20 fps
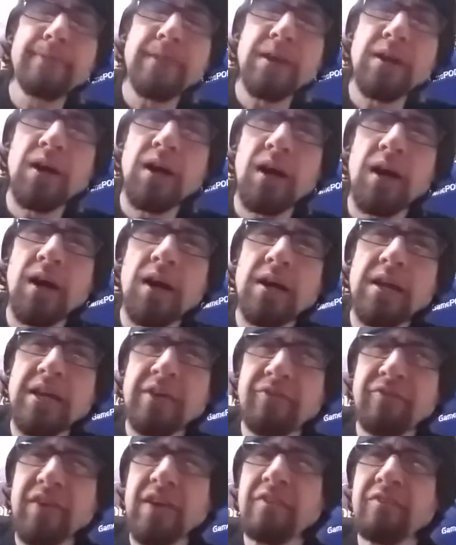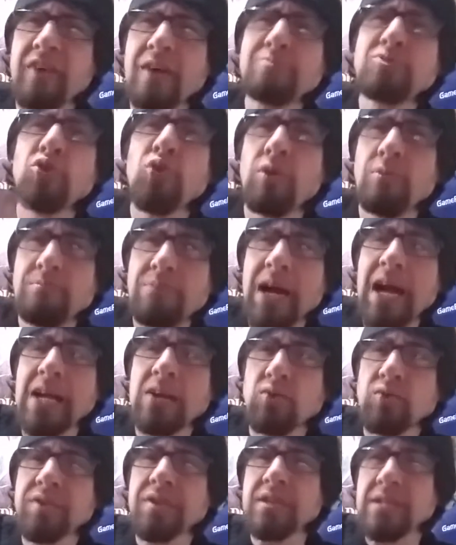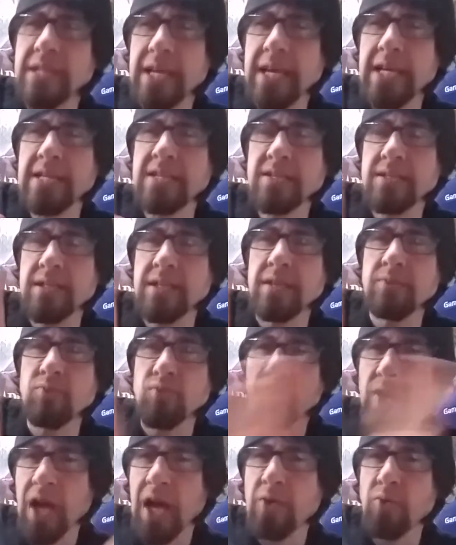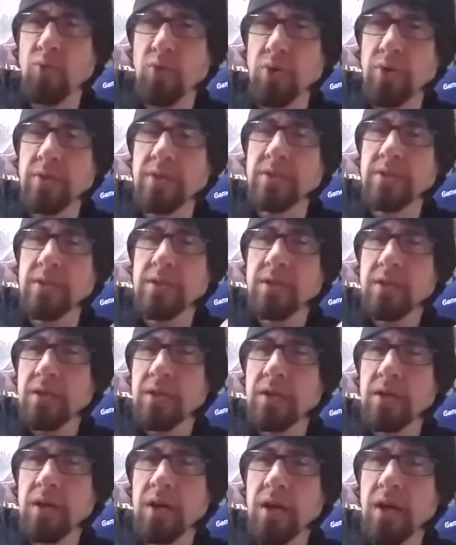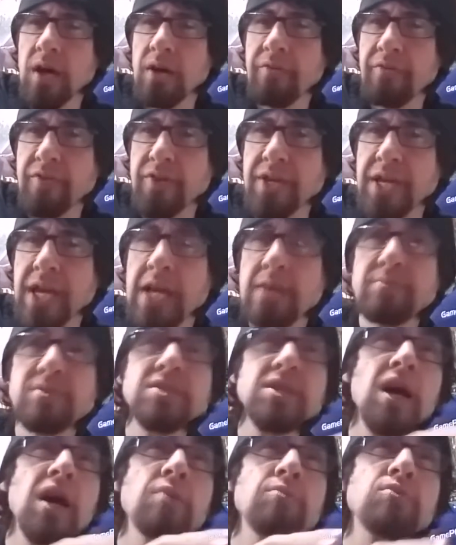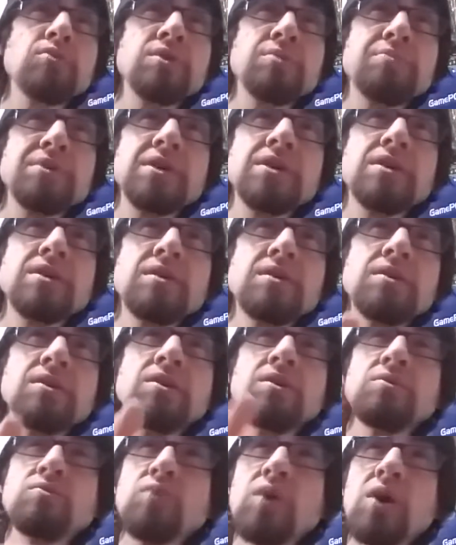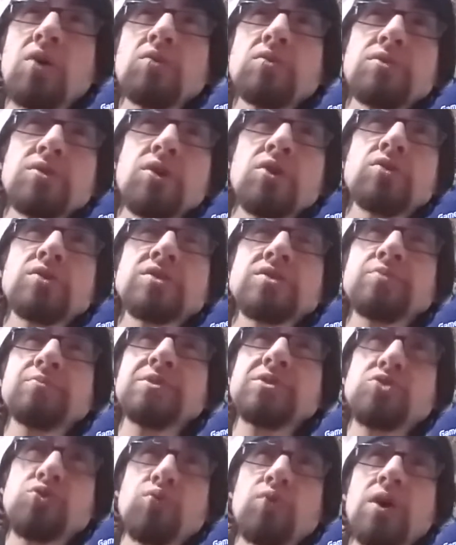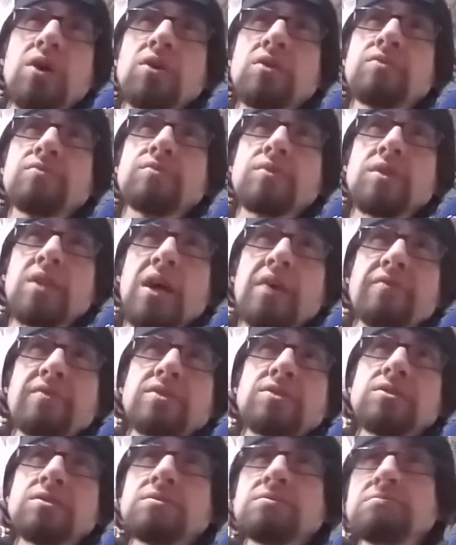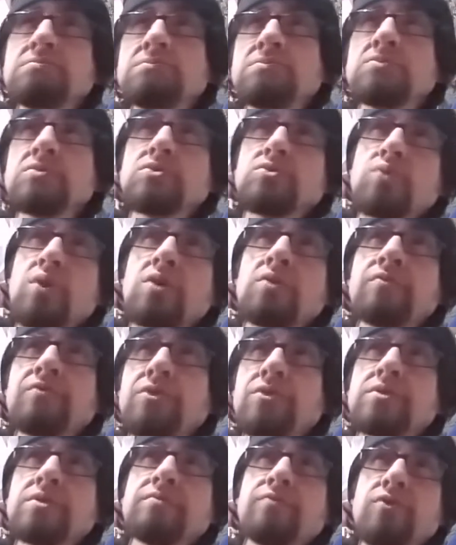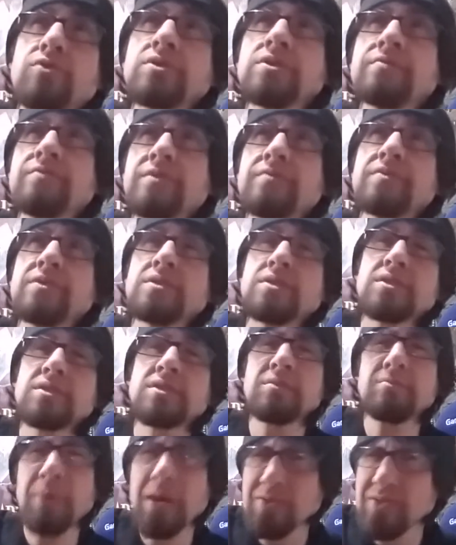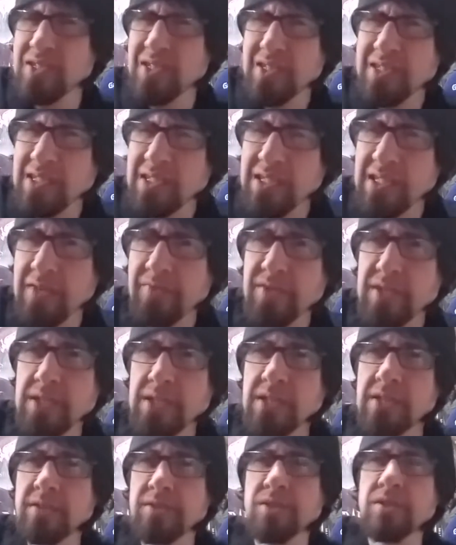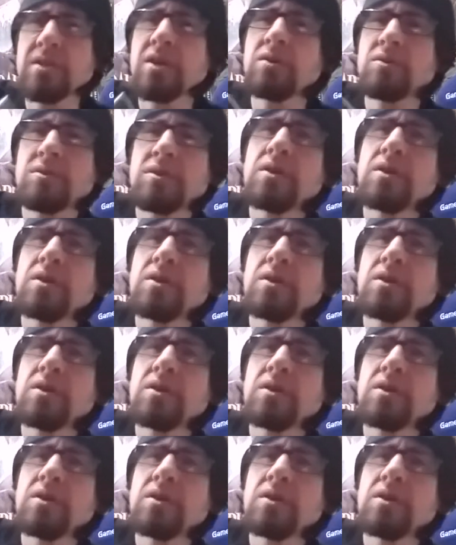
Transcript: If I'm going back with the days that when I worked for GameStop, would it be, well, no, because it'd be 12, 11, 12, 13, 14, 15, 16, about 16, 17 years ago.